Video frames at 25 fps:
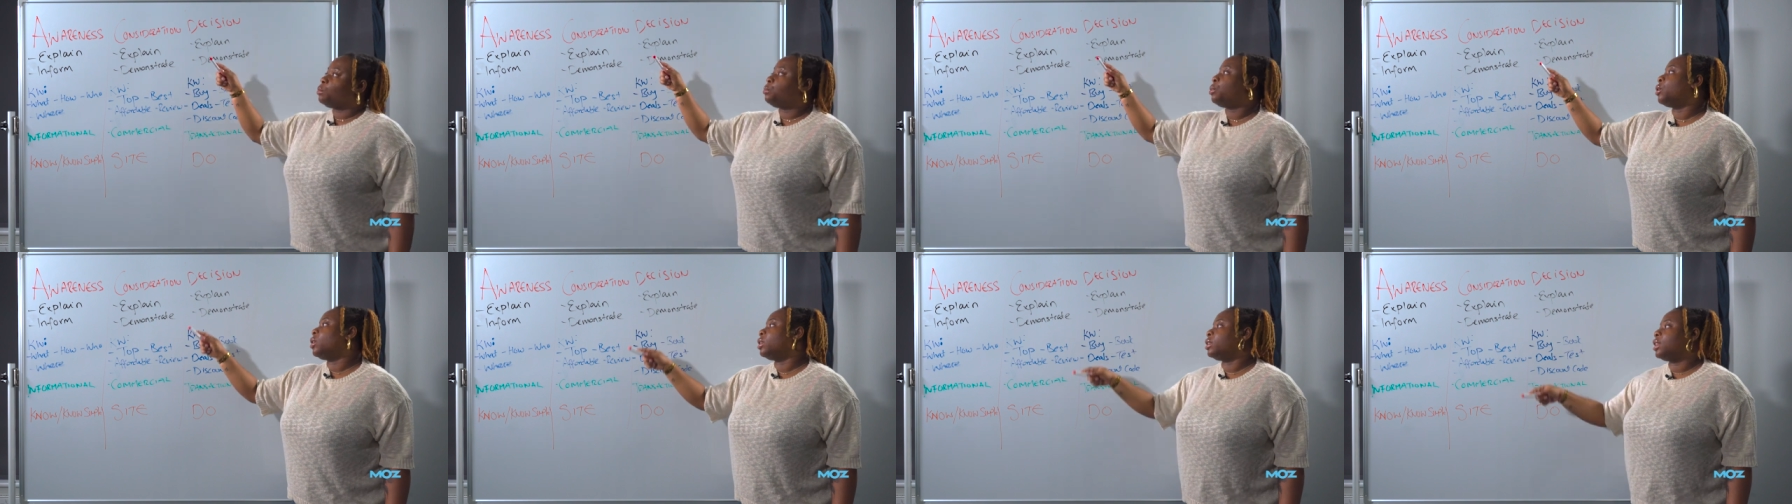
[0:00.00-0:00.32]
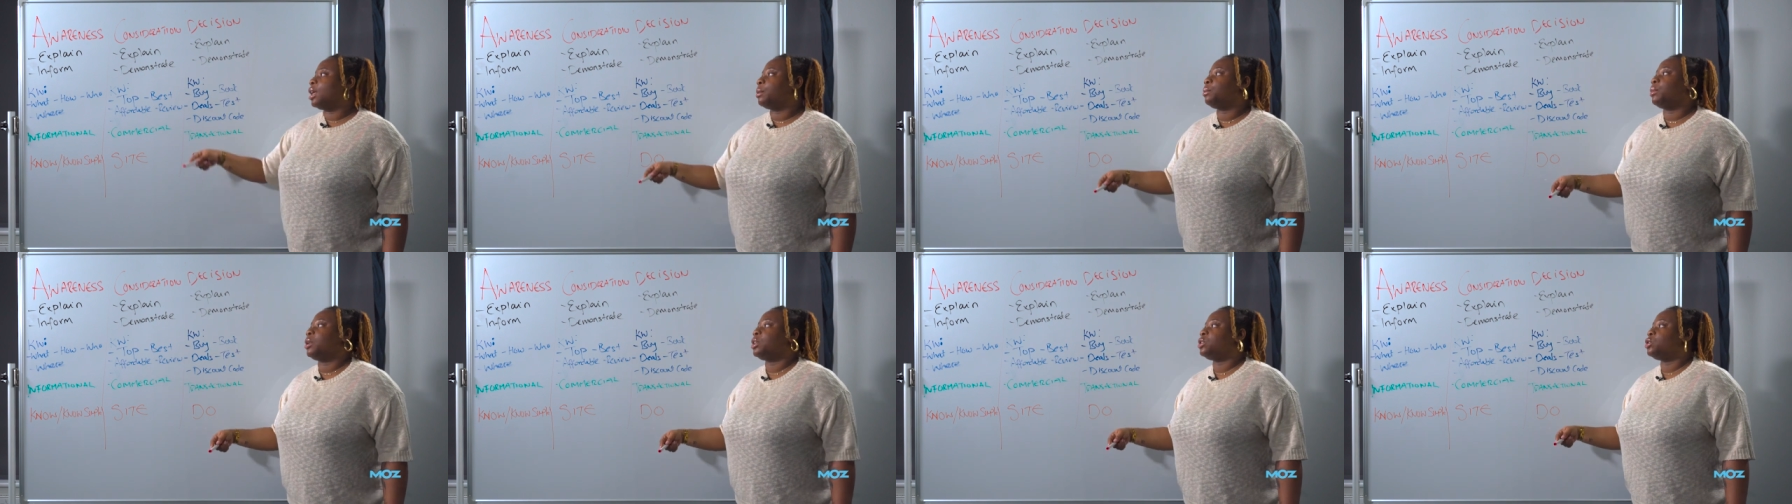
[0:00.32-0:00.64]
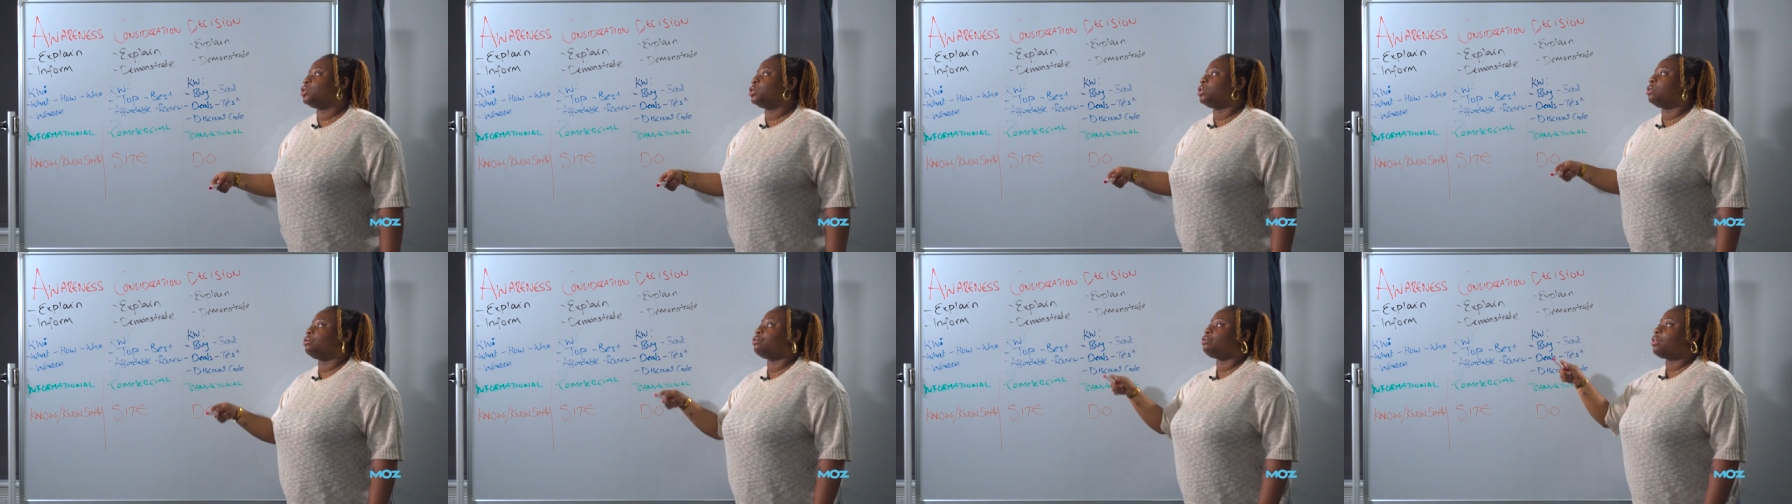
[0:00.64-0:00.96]
put them
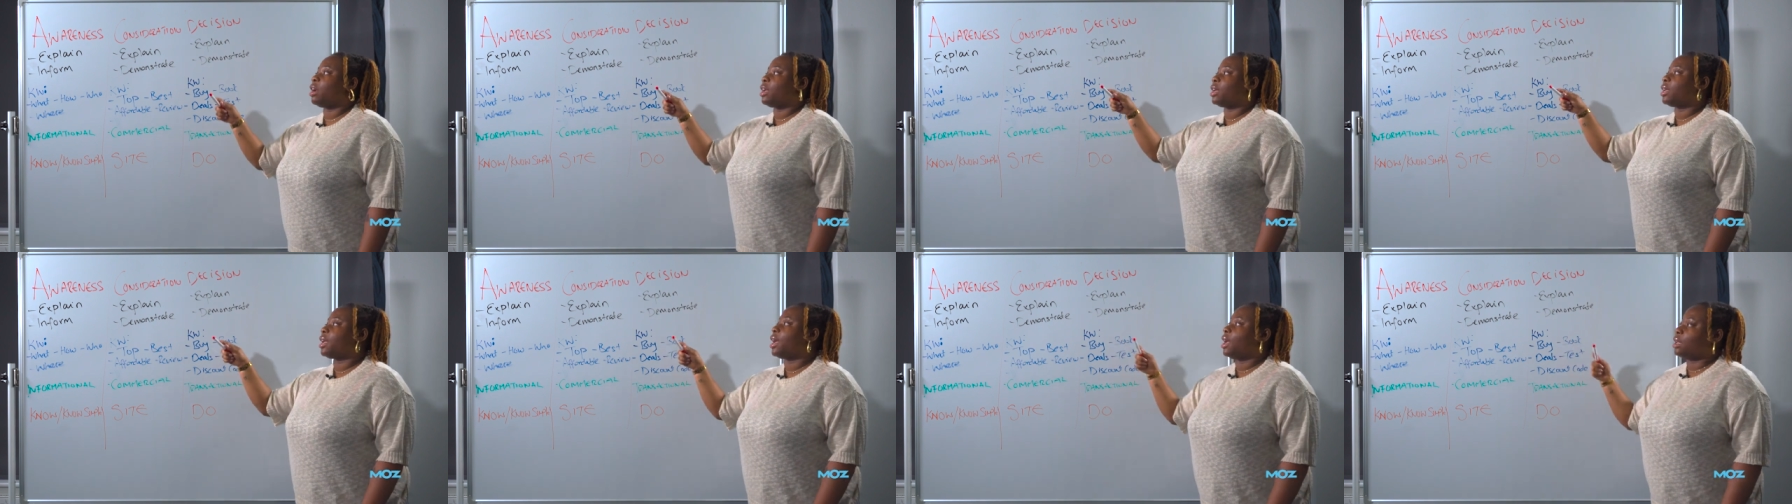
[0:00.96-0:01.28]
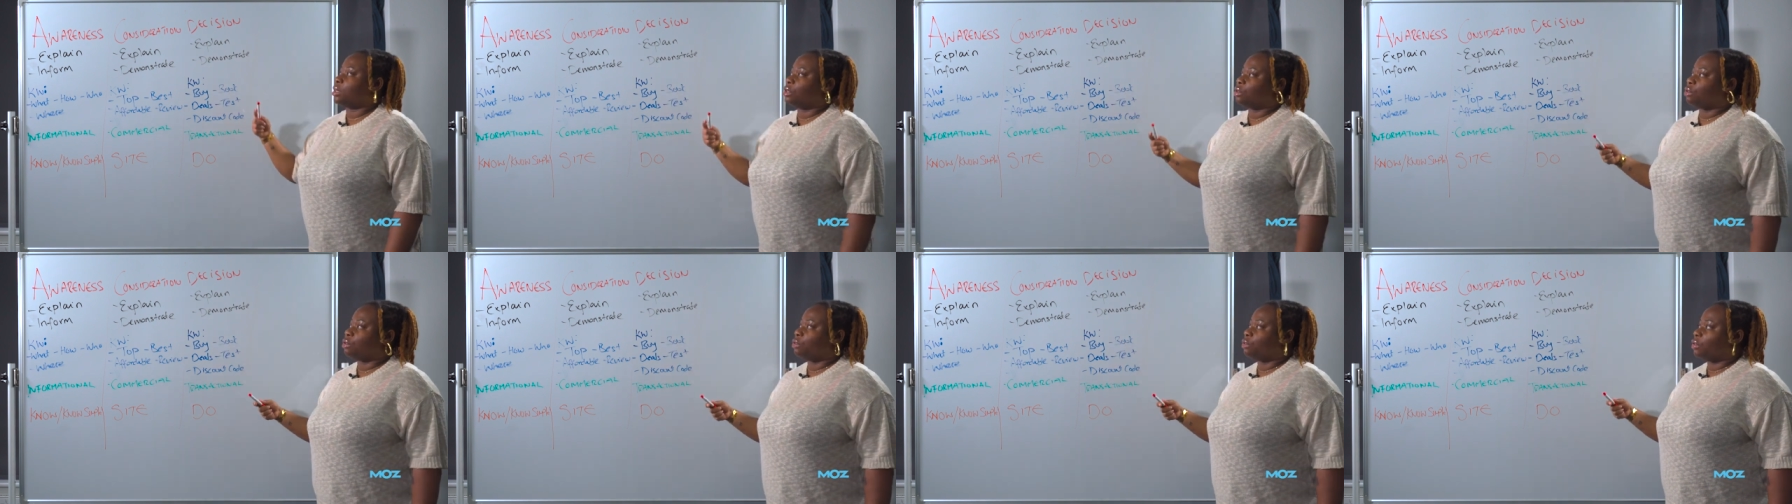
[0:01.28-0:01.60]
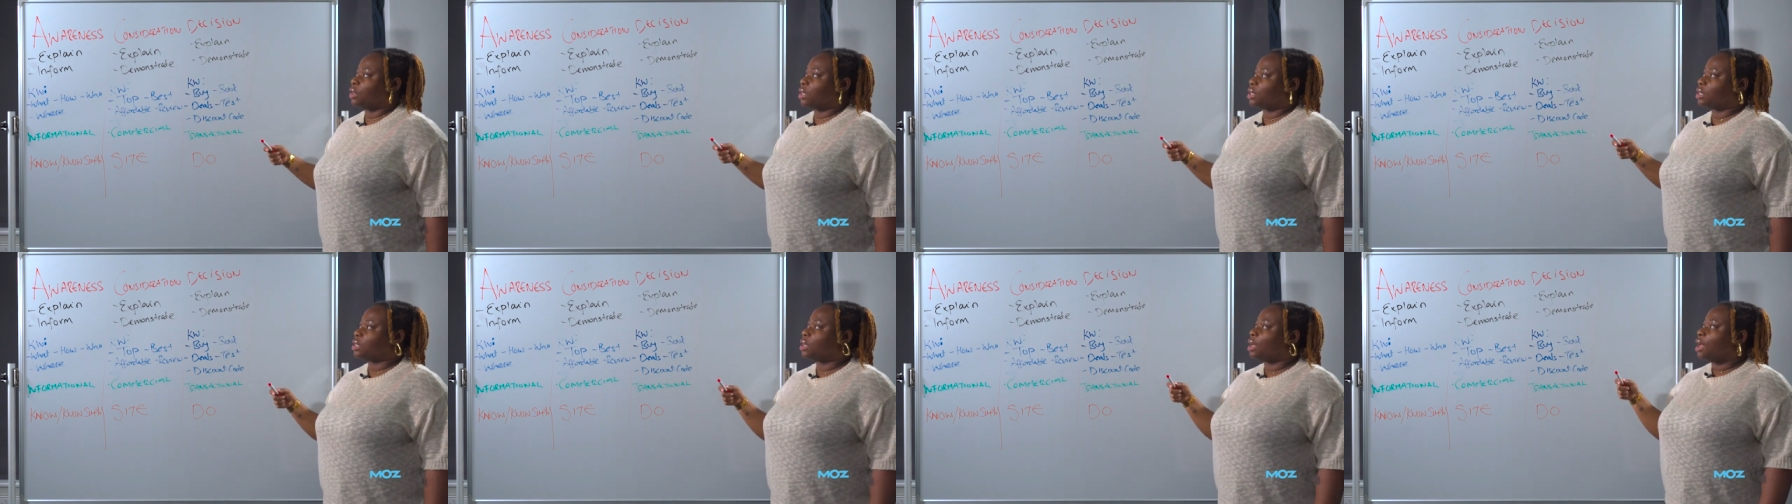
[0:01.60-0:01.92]
into the right
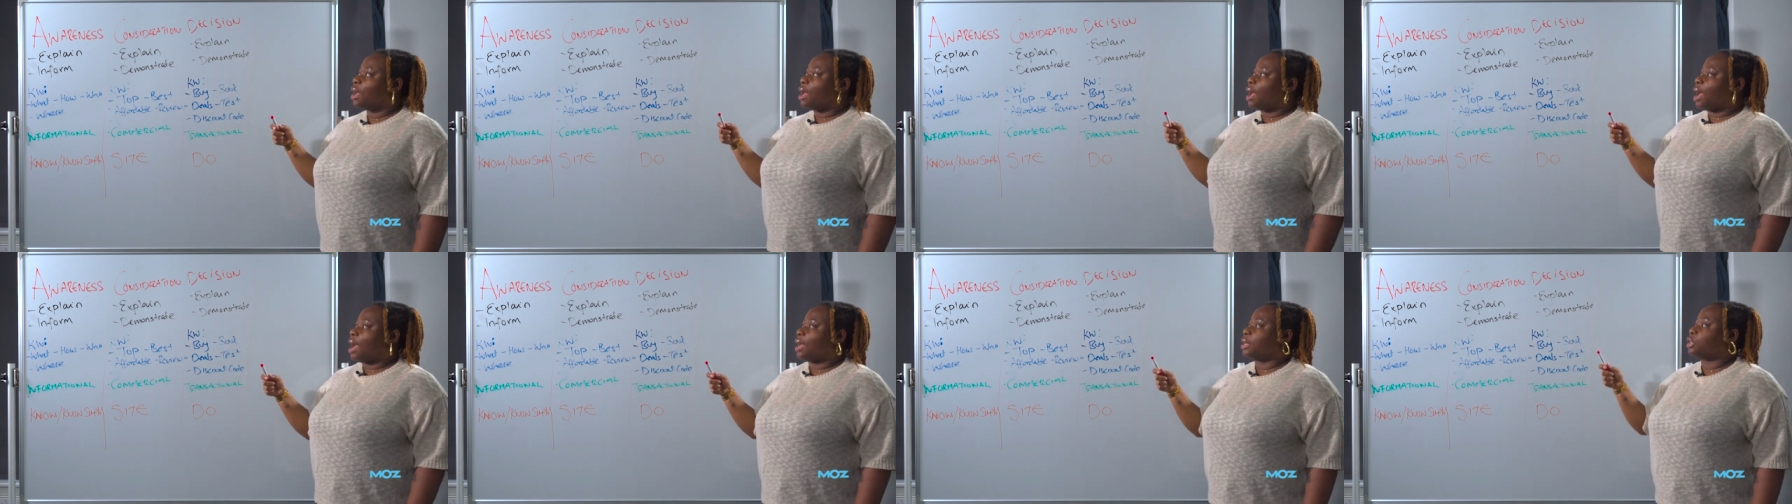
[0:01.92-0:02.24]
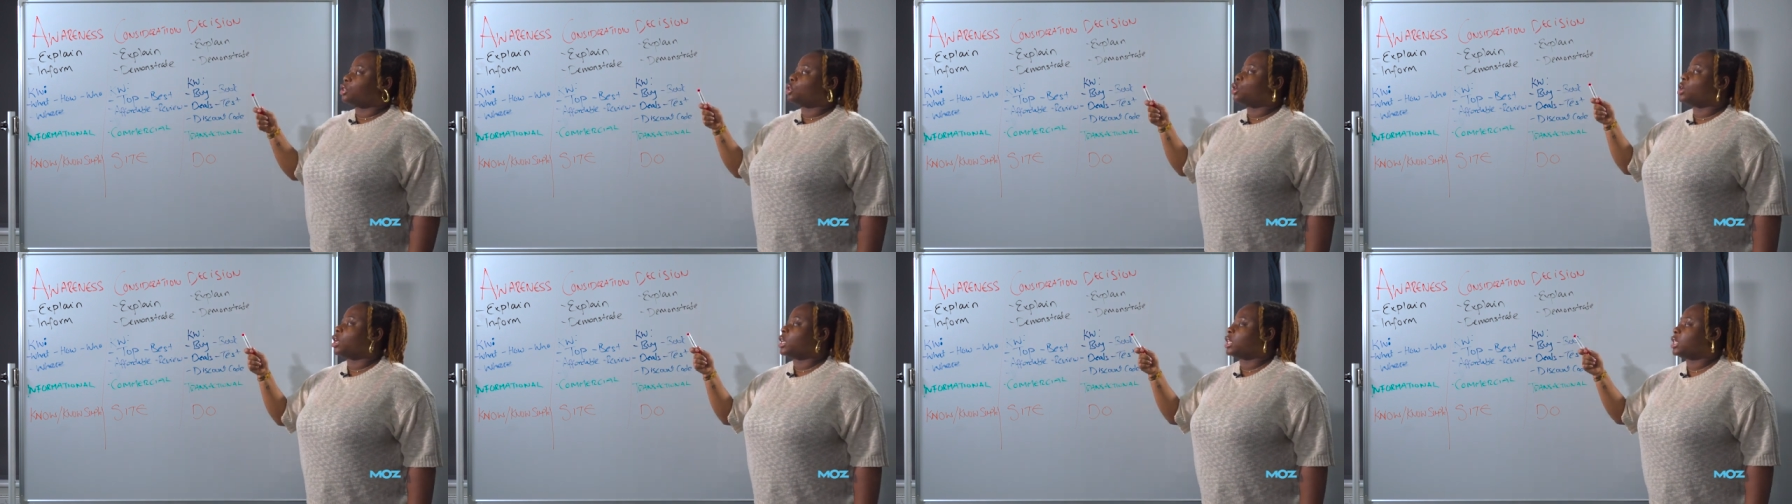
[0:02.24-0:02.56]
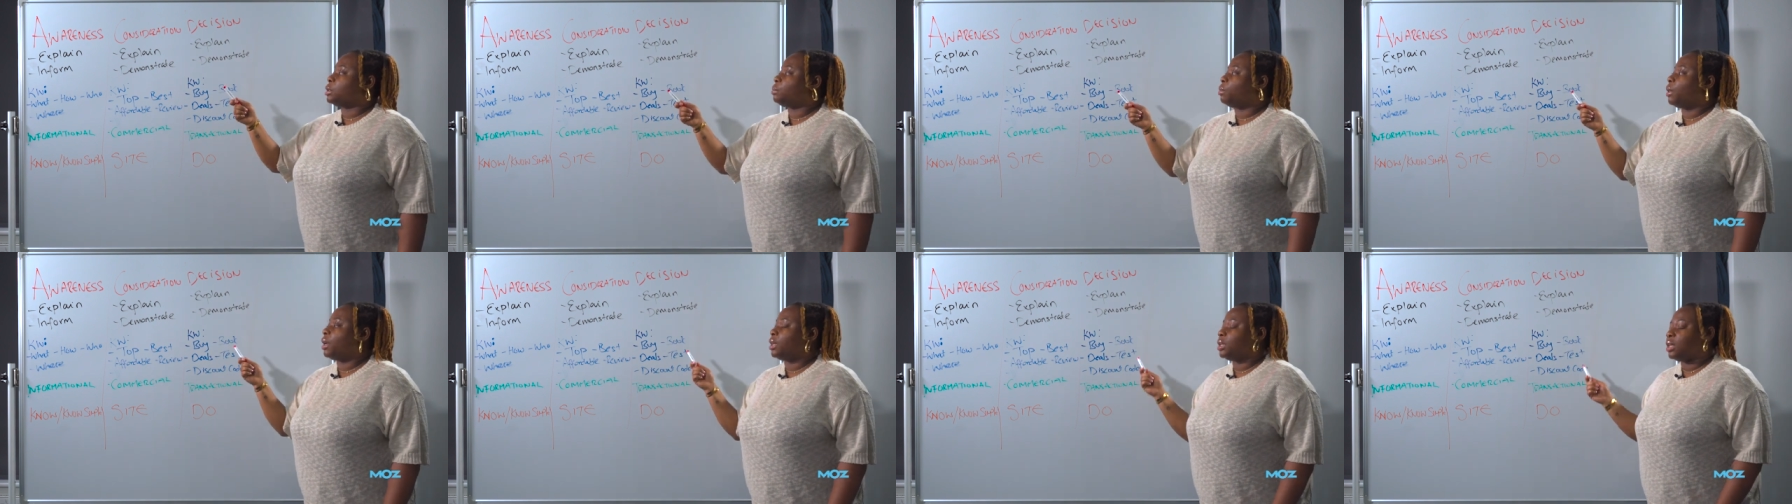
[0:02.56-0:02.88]
categories, and
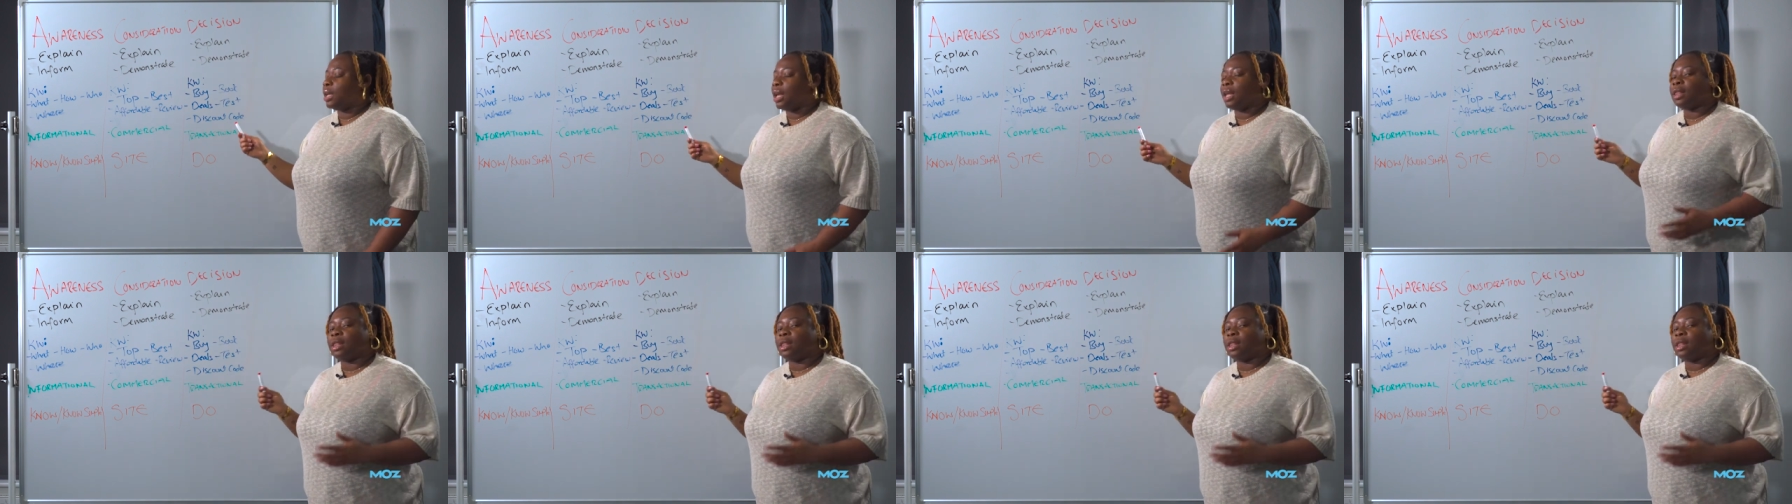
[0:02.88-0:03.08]
explain it.